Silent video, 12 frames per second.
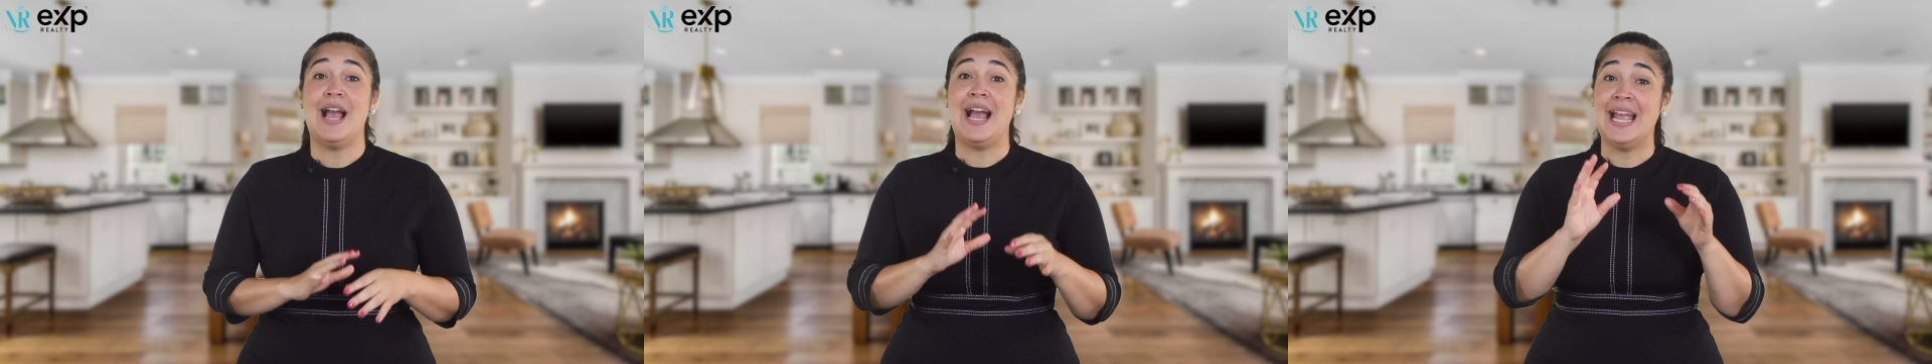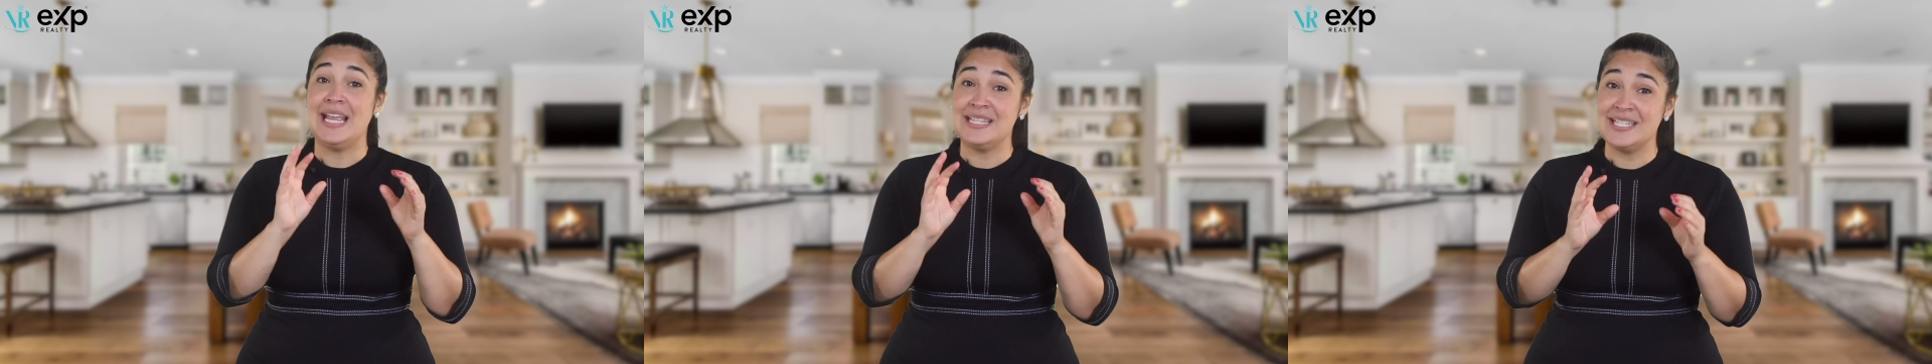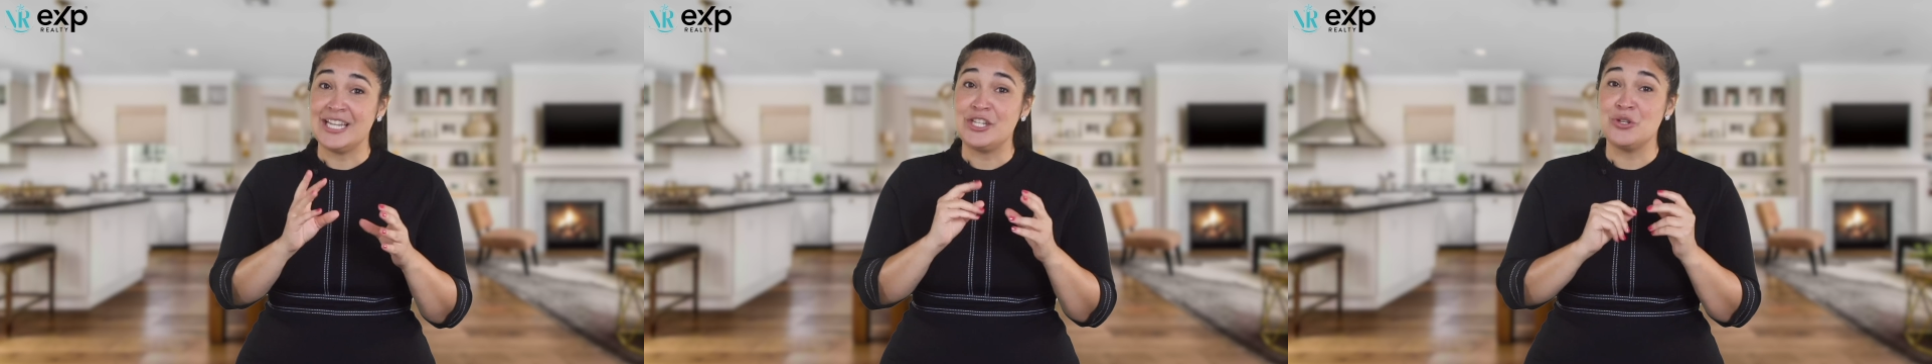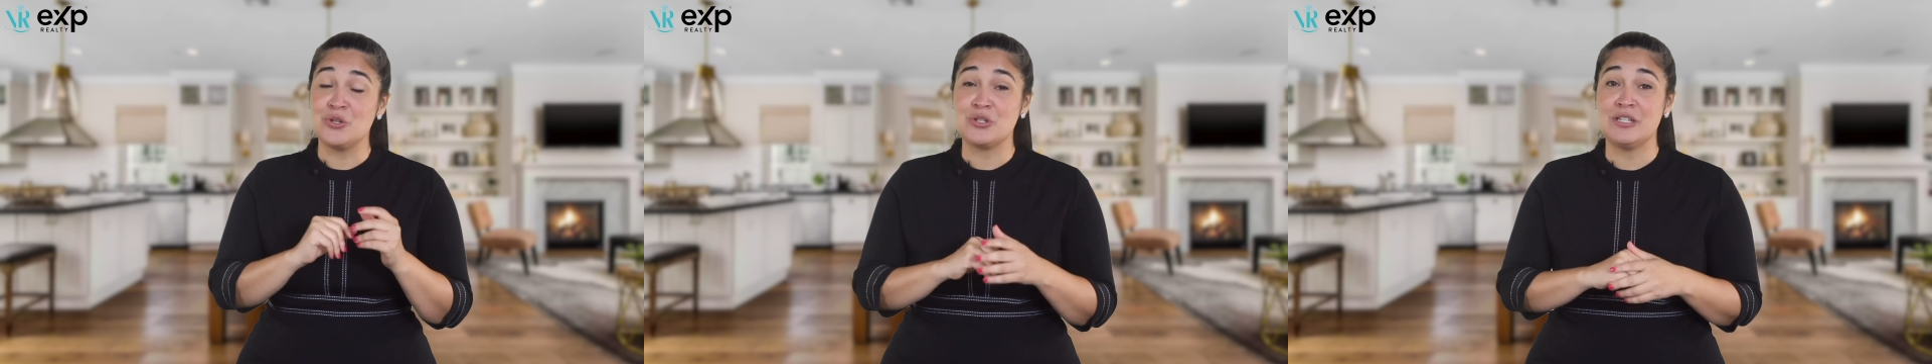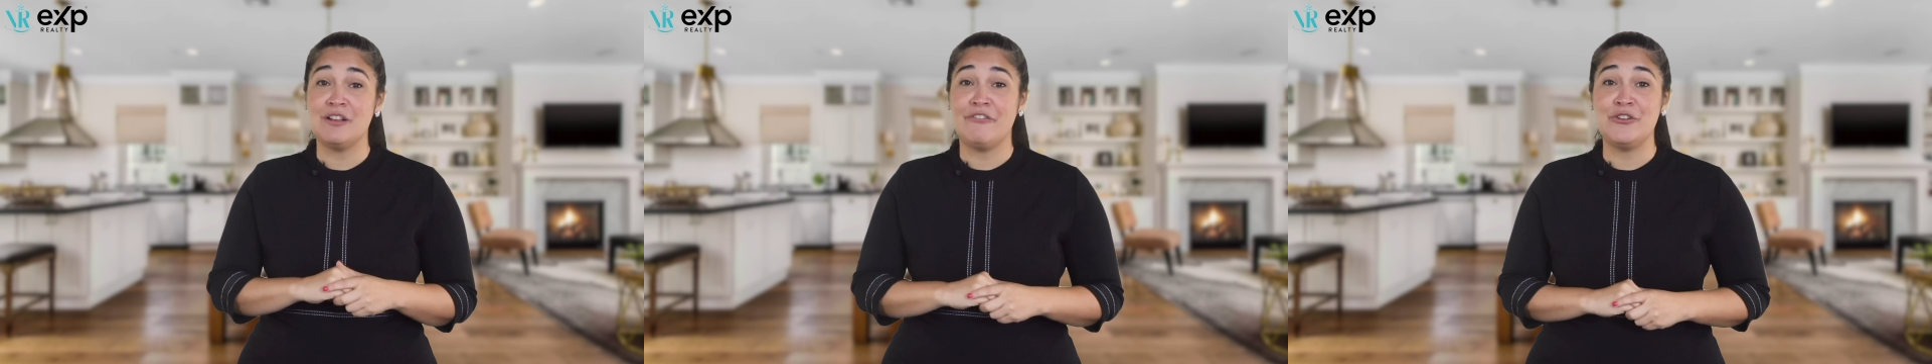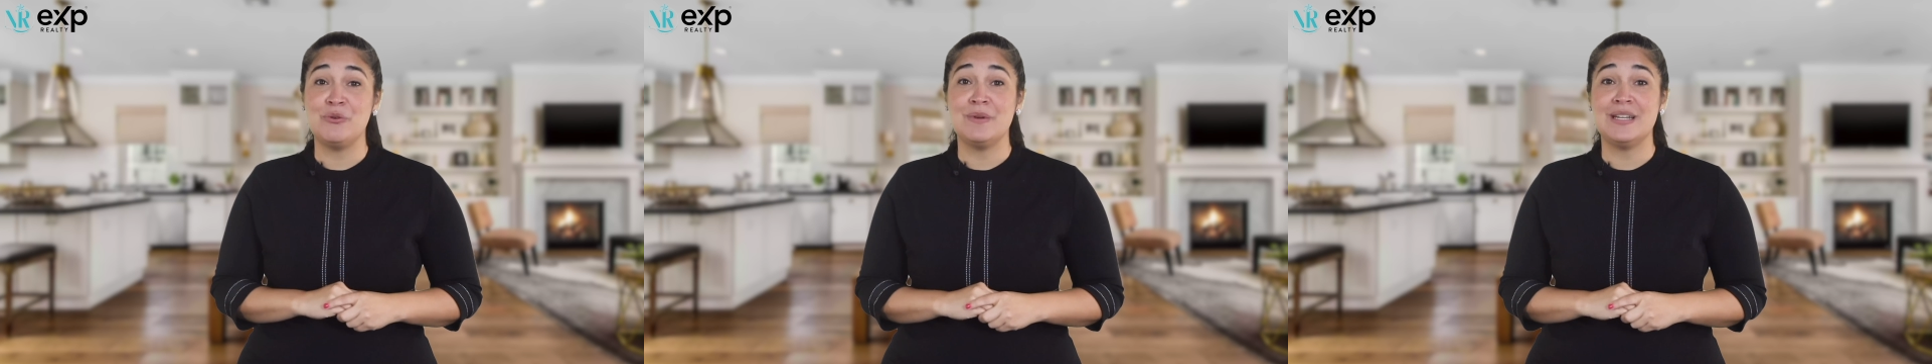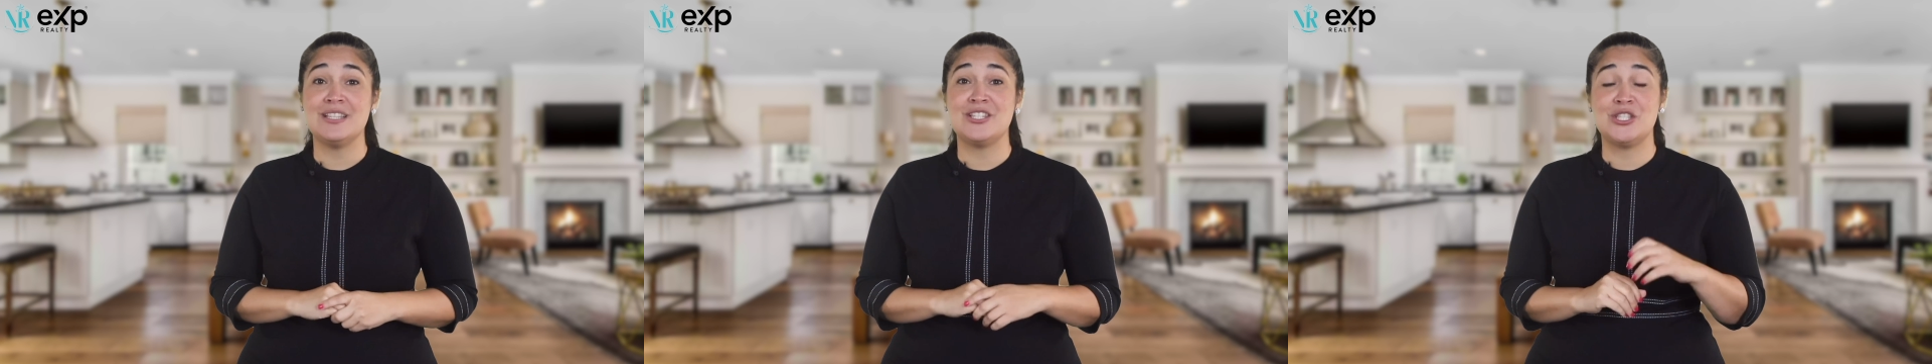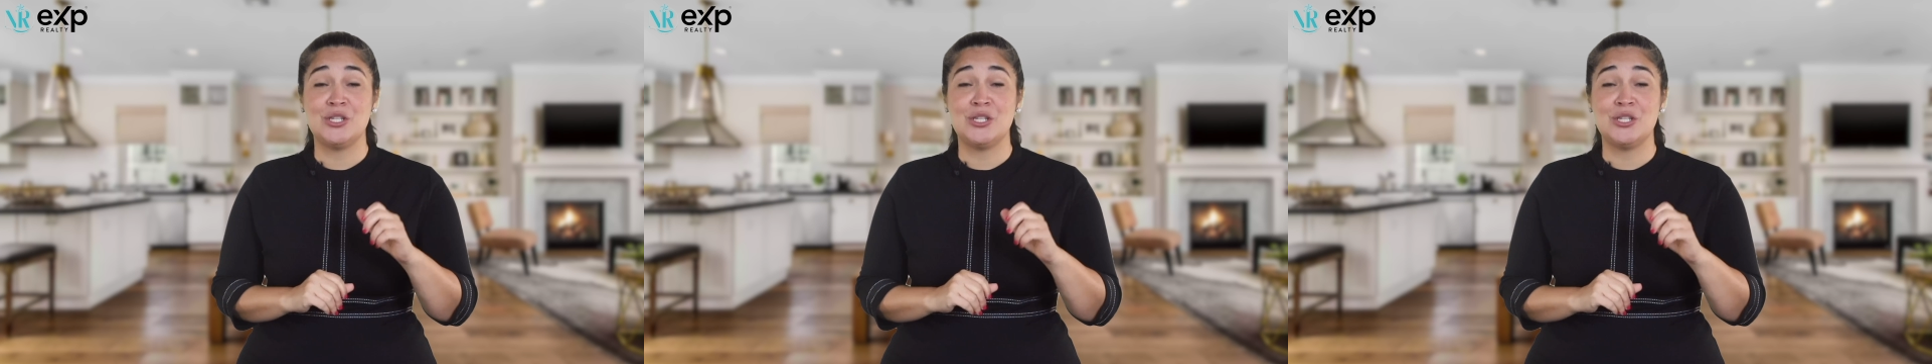I take usually a few minutes